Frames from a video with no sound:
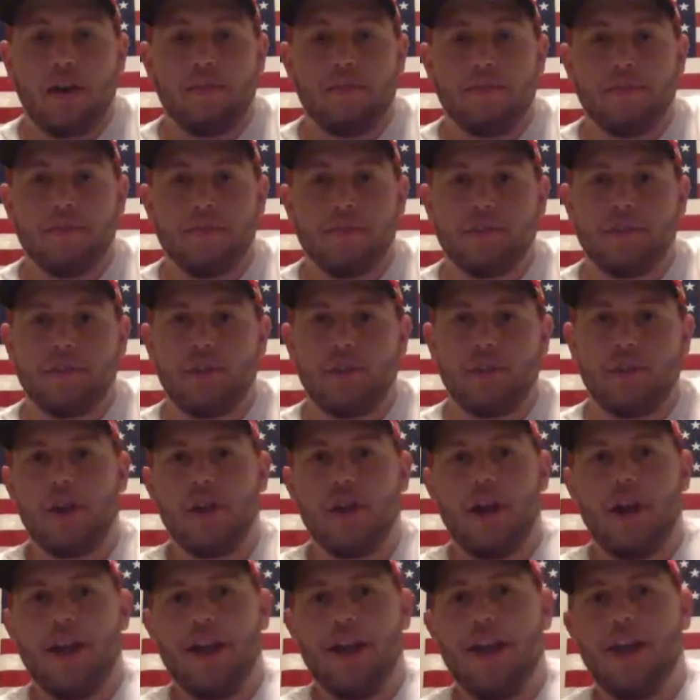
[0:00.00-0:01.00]
for
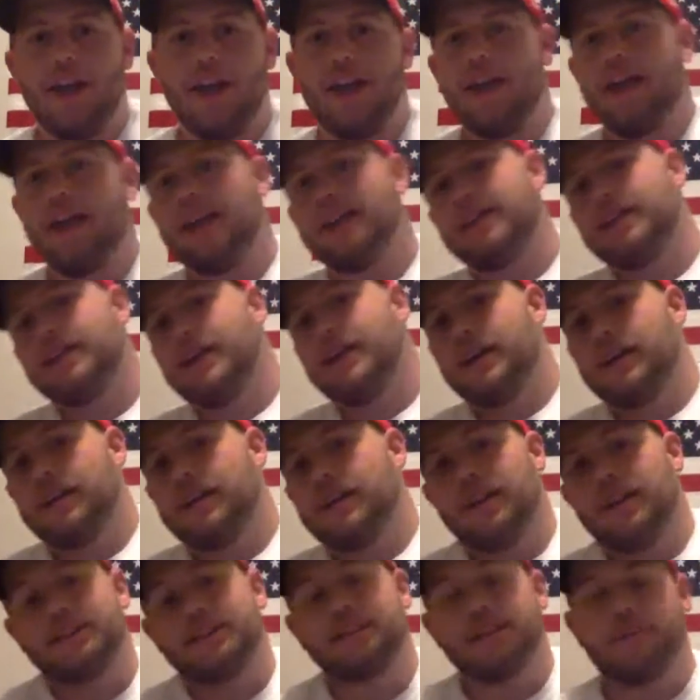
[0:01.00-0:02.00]
sure. And
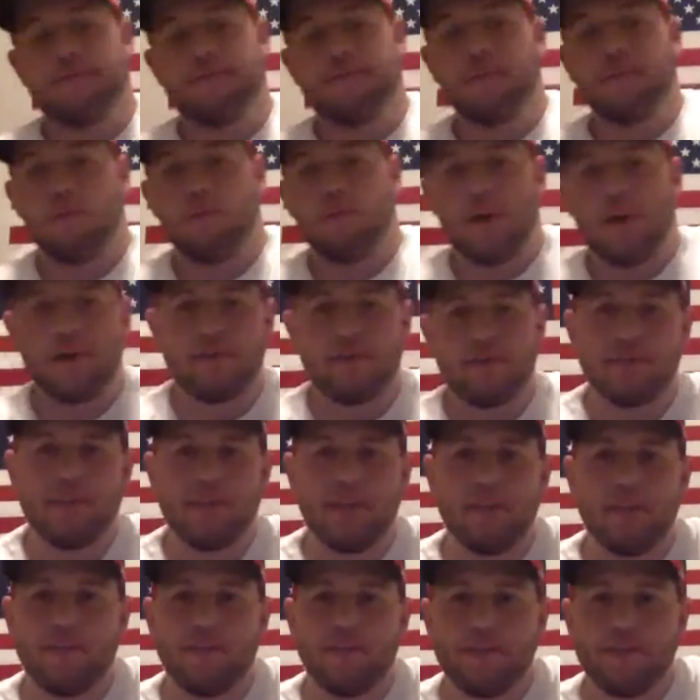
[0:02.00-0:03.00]
that's it for the wide
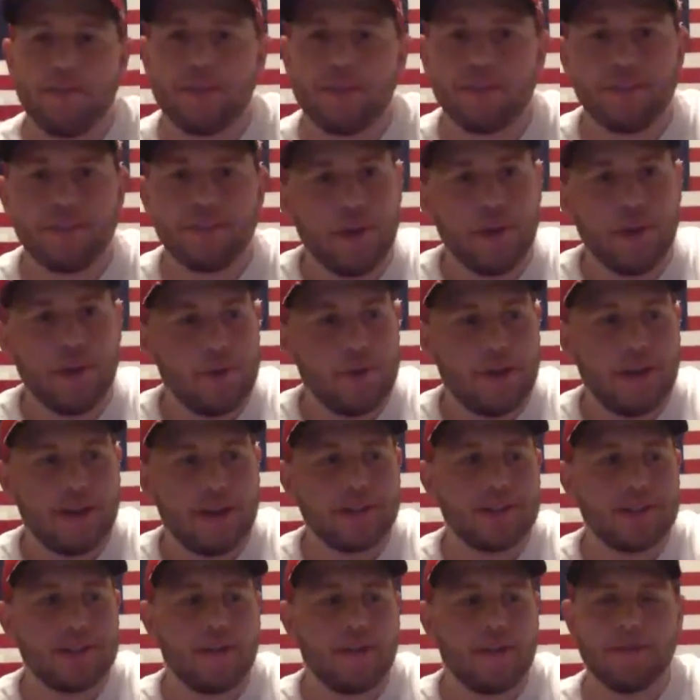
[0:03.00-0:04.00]
receivers. So
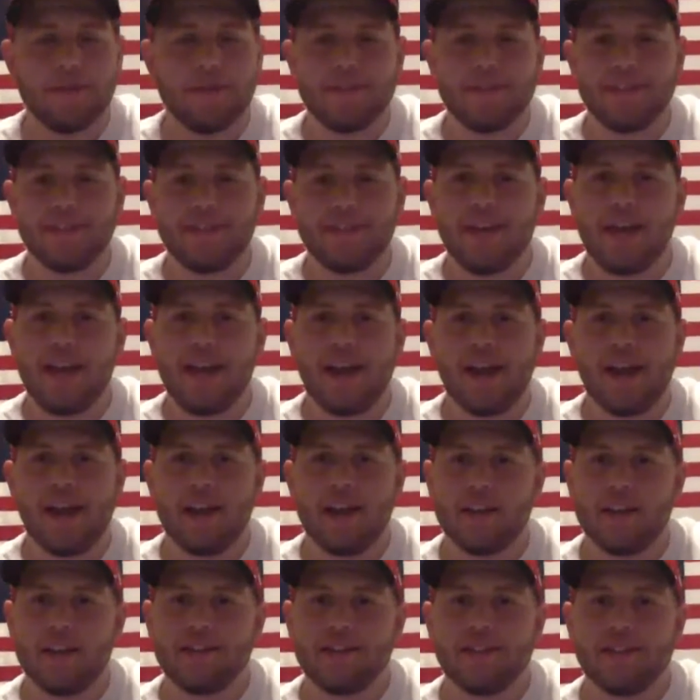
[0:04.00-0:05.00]
next up is the tight
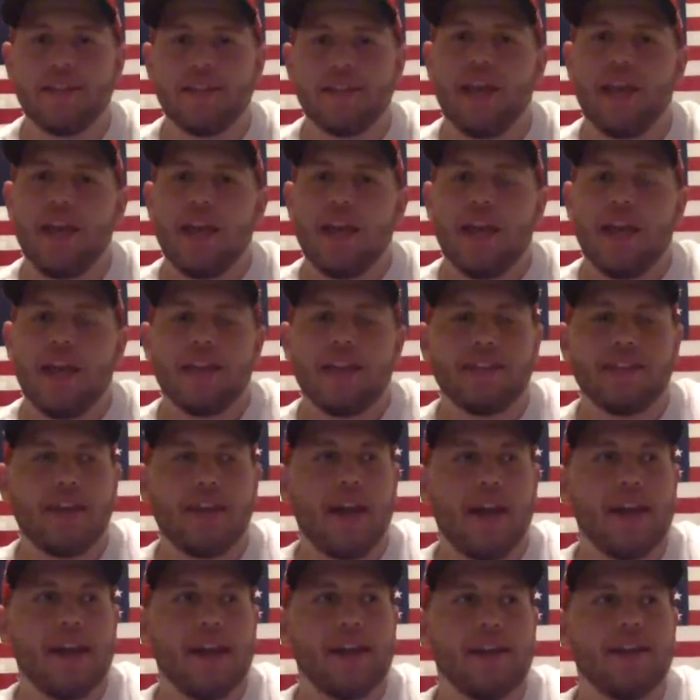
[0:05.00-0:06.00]
ends.
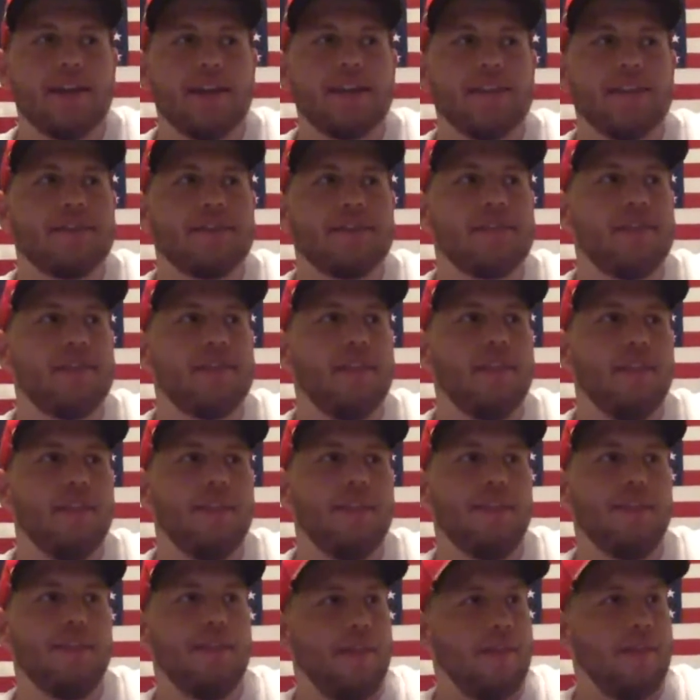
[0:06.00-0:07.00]
Tight ends,
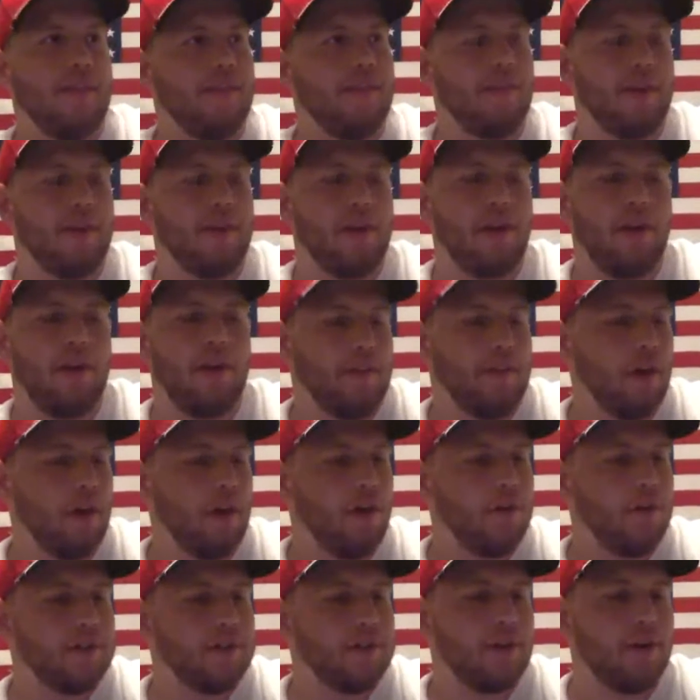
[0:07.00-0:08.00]
they're
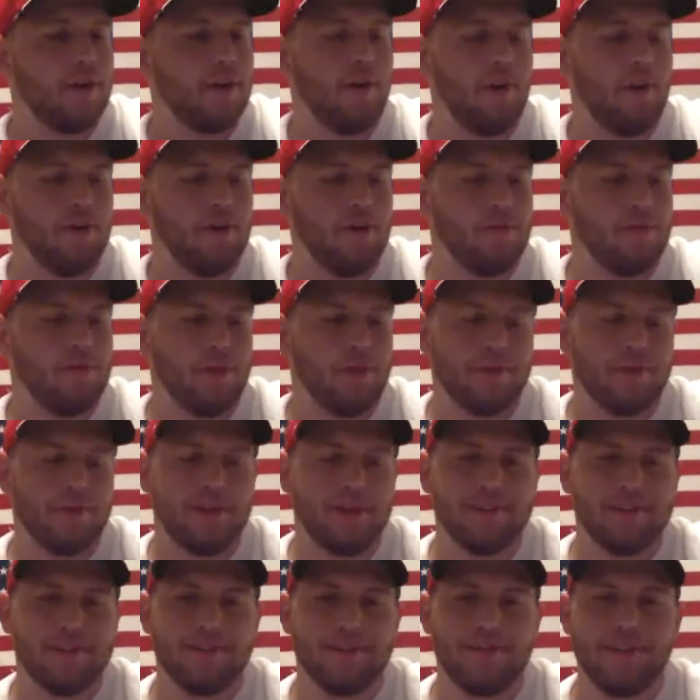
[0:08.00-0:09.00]
always a hard one
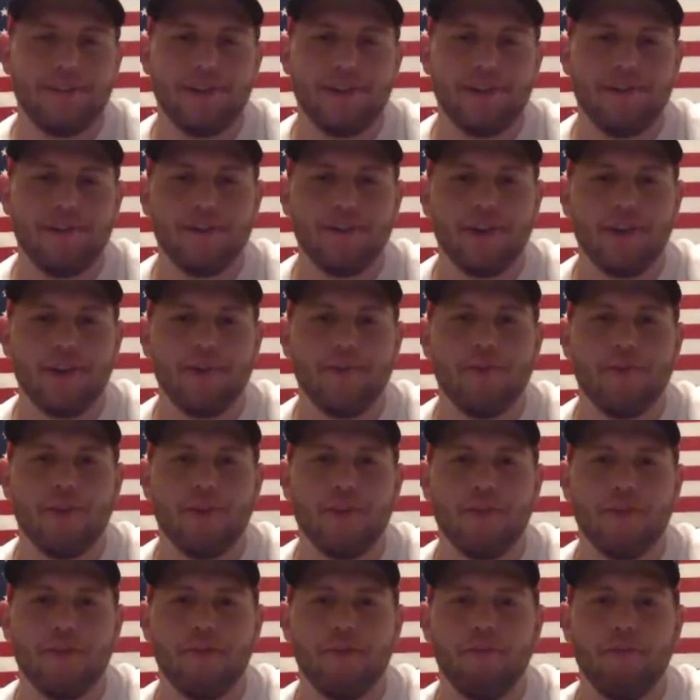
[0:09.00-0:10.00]
because if you don't get one of
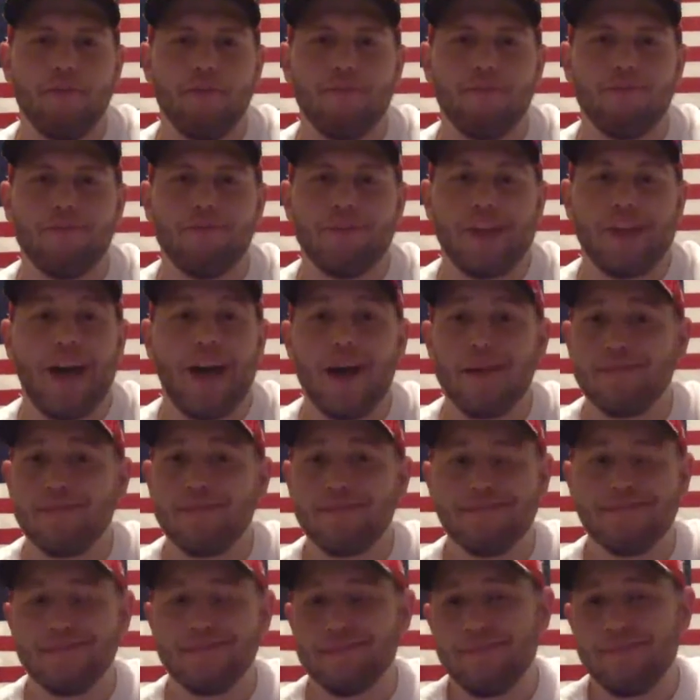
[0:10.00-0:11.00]
the top
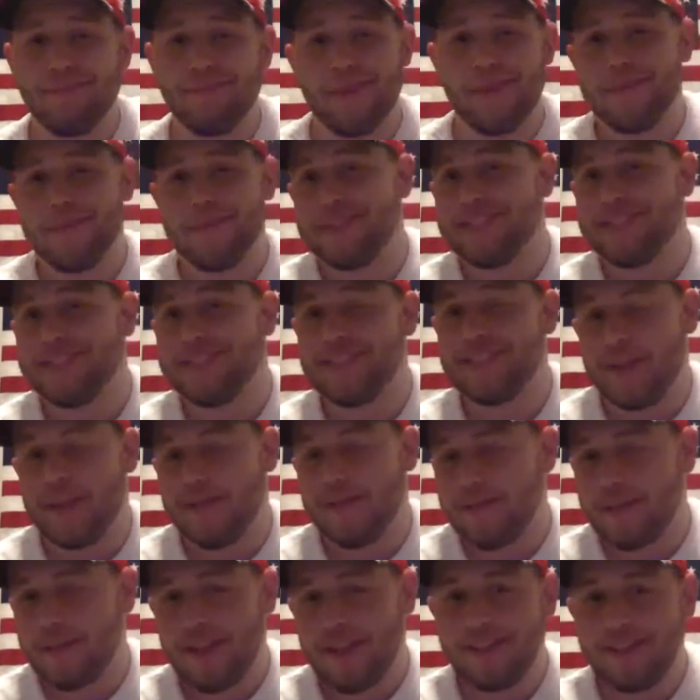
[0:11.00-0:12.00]
maybe
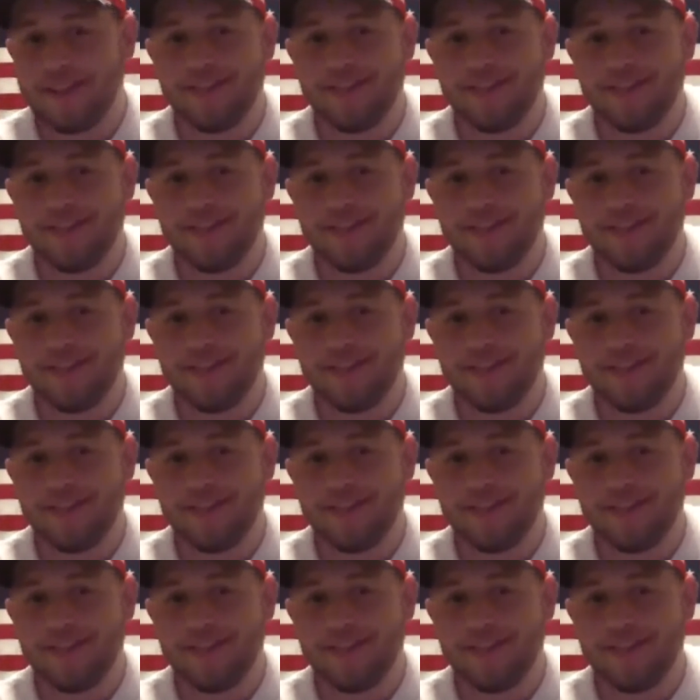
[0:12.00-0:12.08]
7, I'd